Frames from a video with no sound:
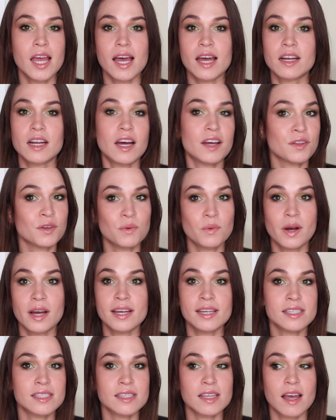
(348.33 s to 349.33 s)
And
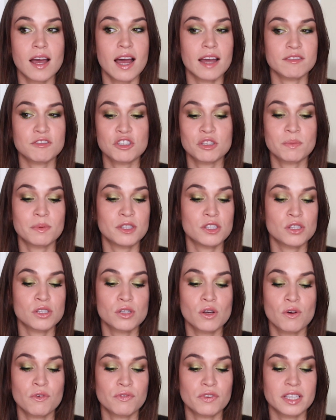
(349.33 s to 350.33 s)
otherwise, I've just been
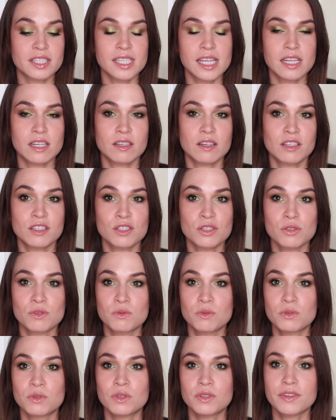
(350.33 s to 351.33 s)
so fixated on
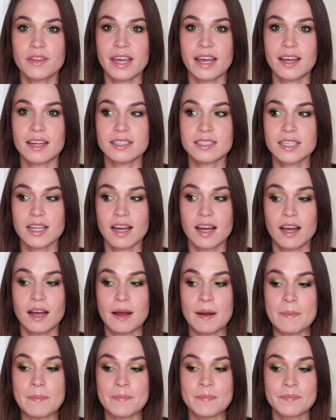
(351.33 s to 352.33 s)
school that
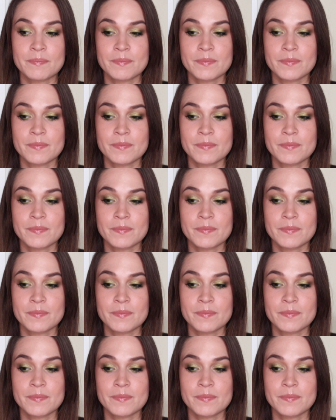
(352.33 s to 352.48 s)
I